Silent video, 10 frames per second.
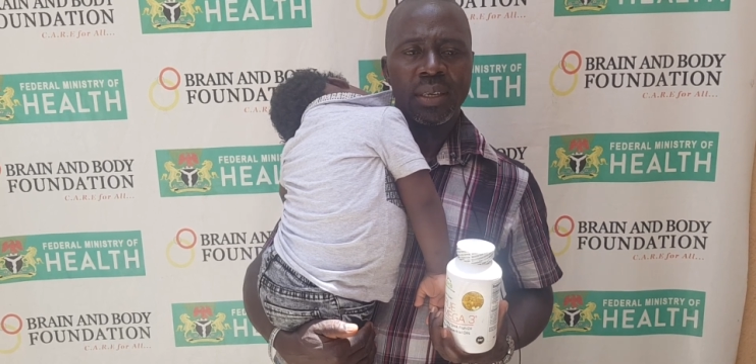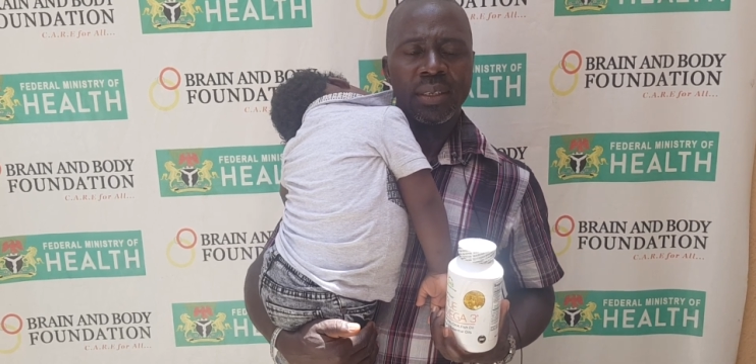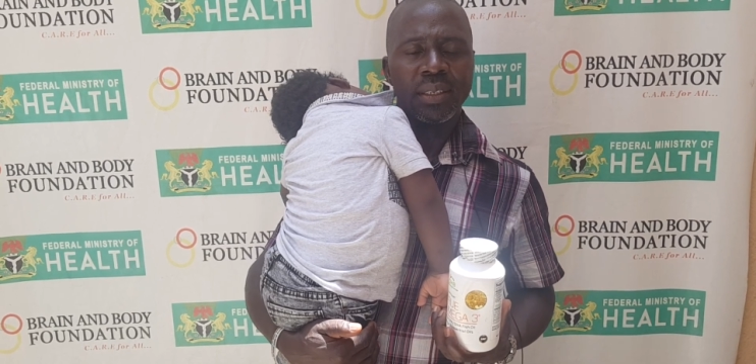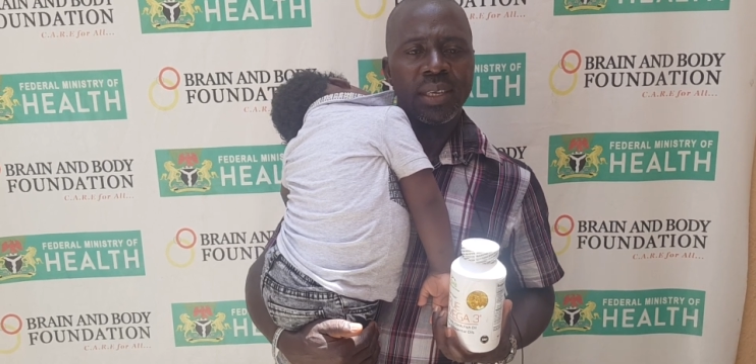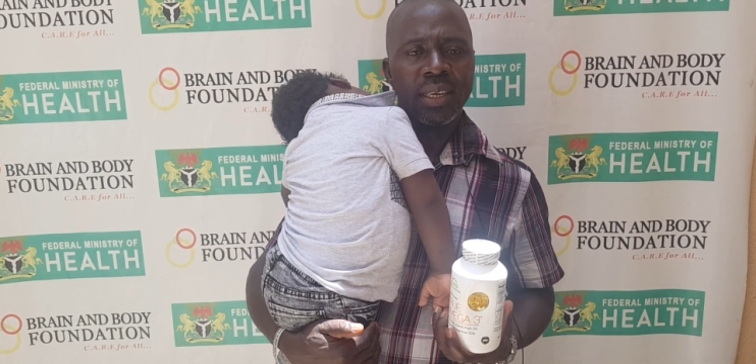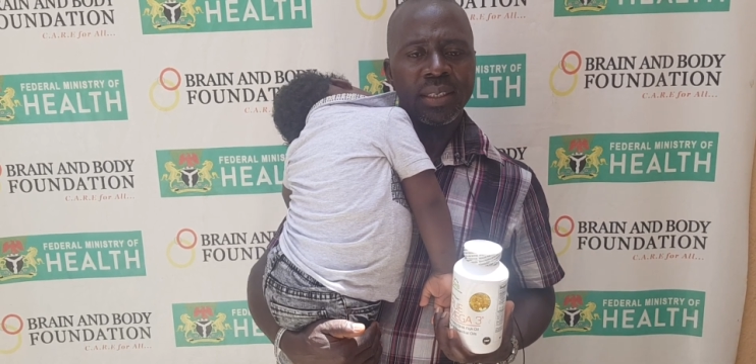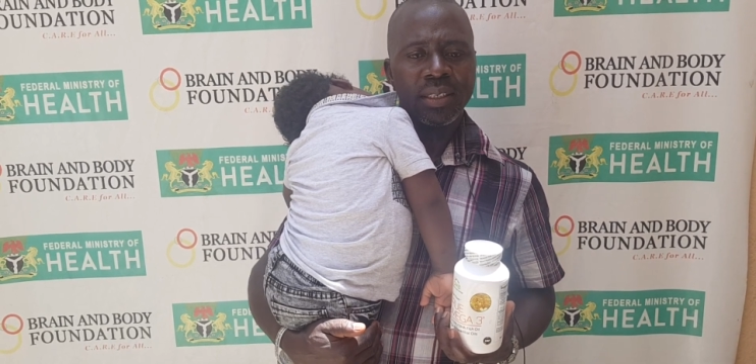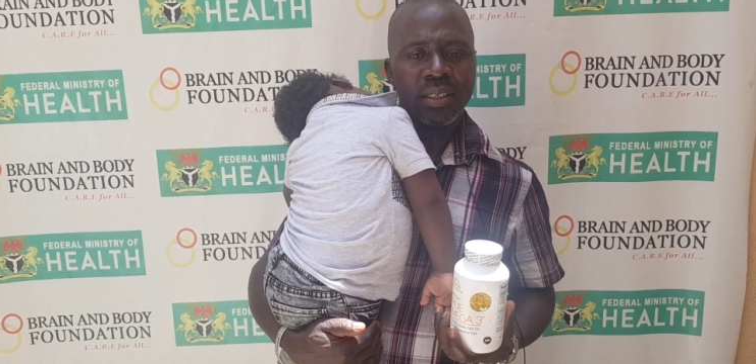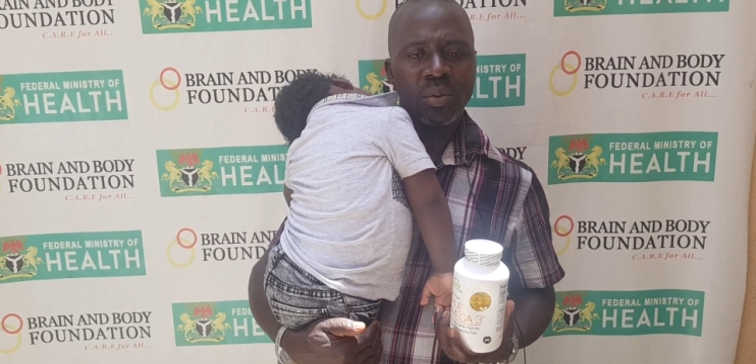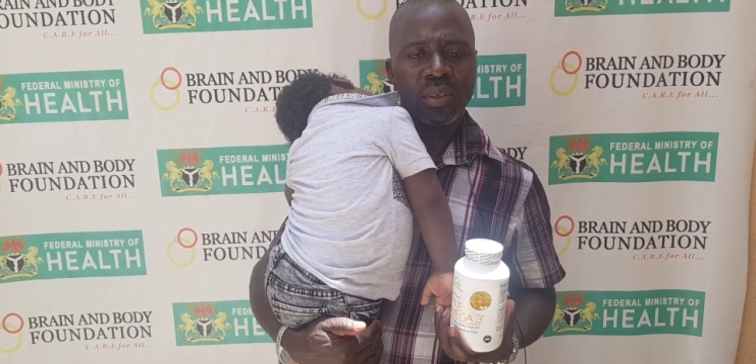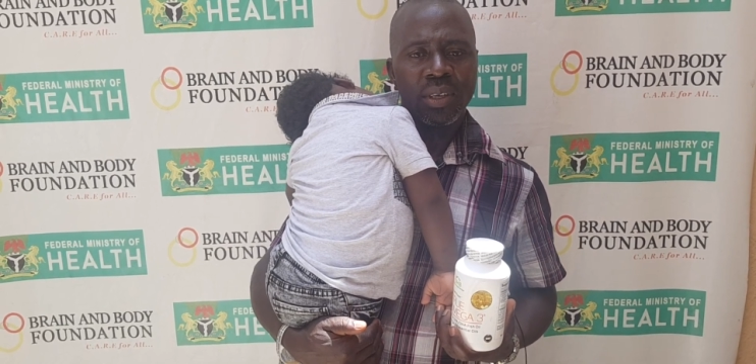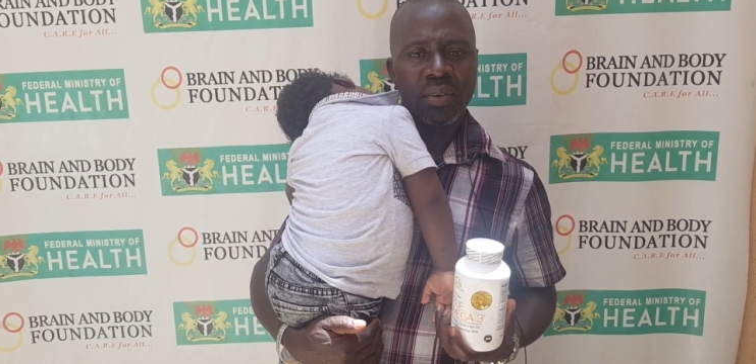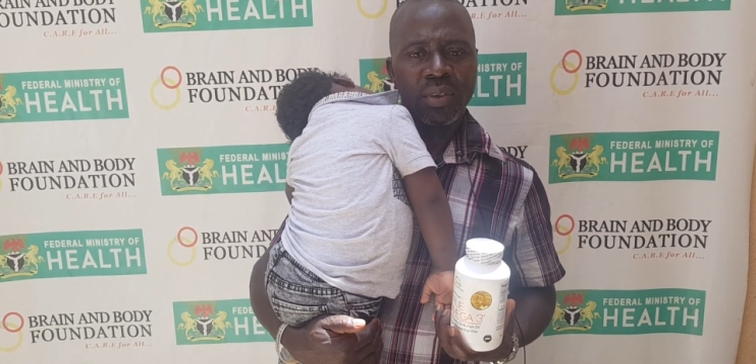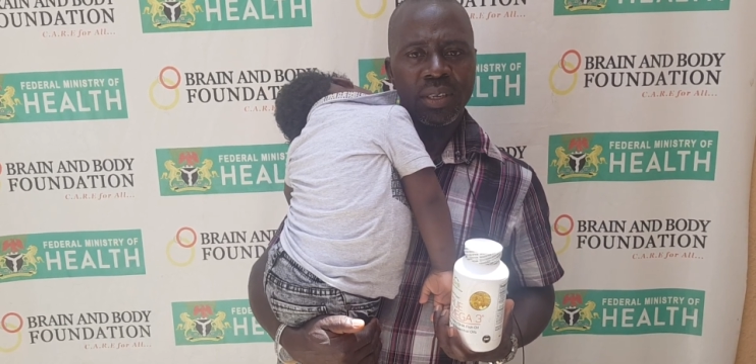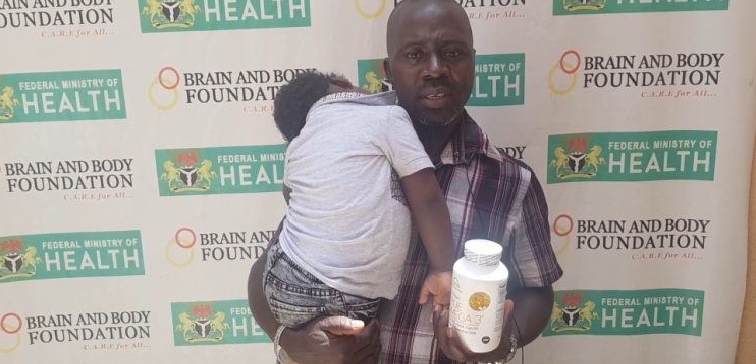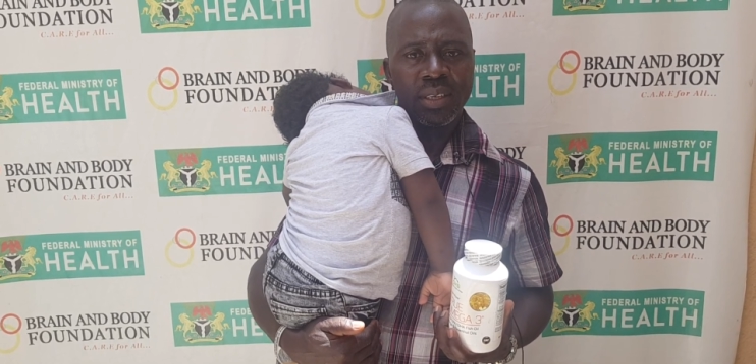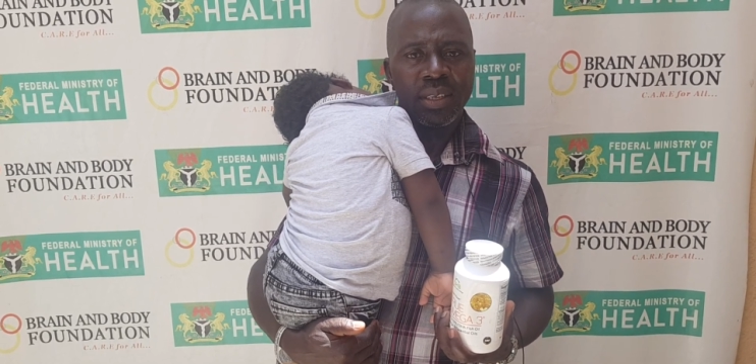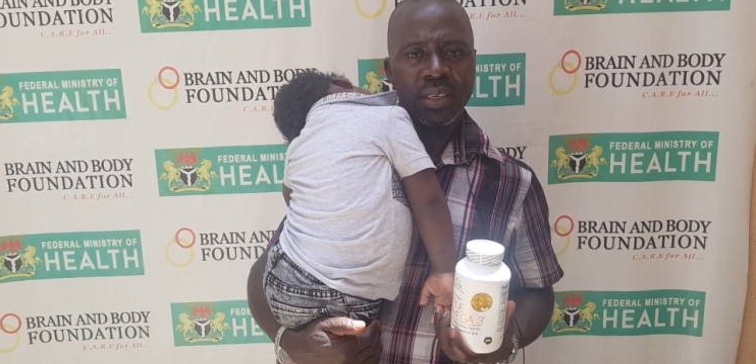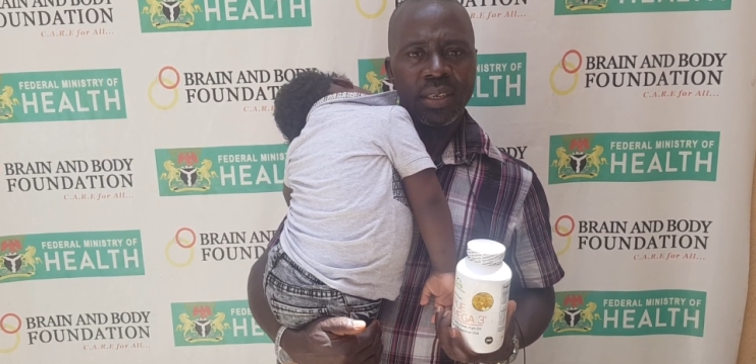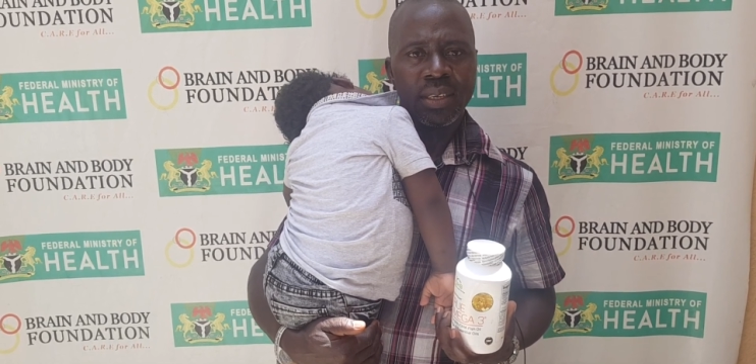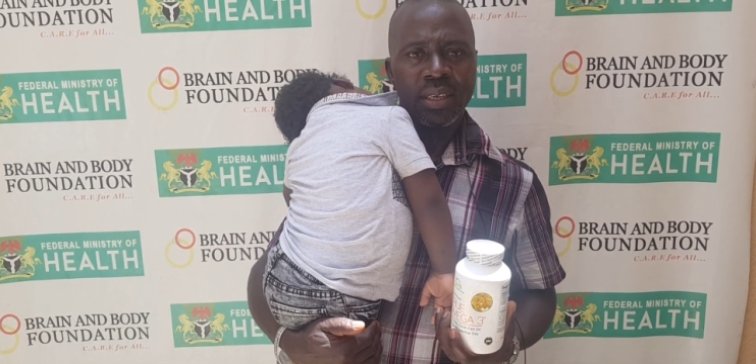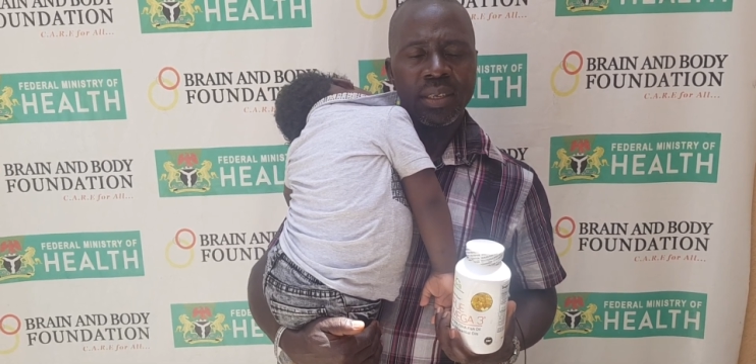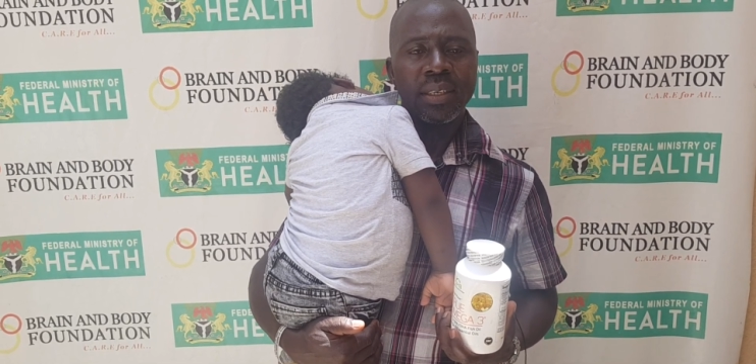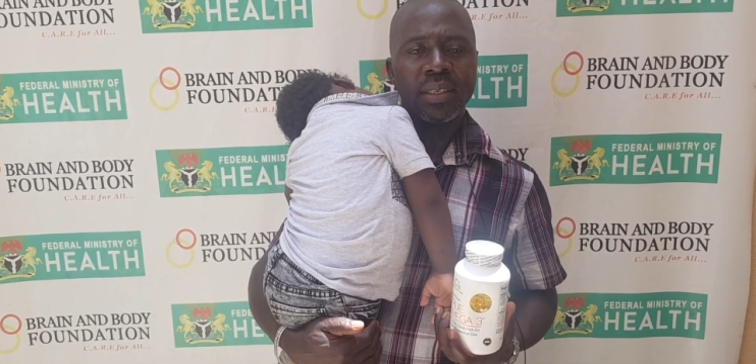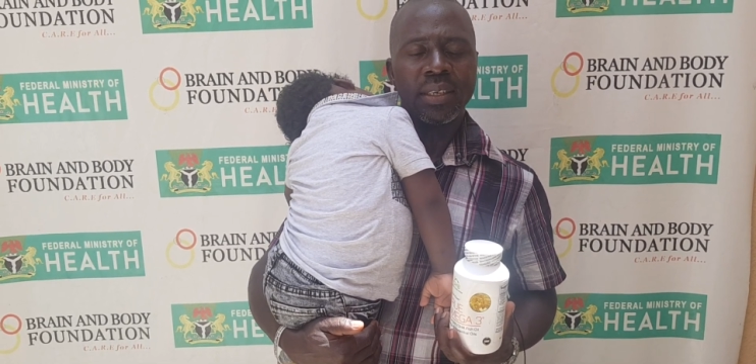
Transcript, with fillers: The challenges he was having, the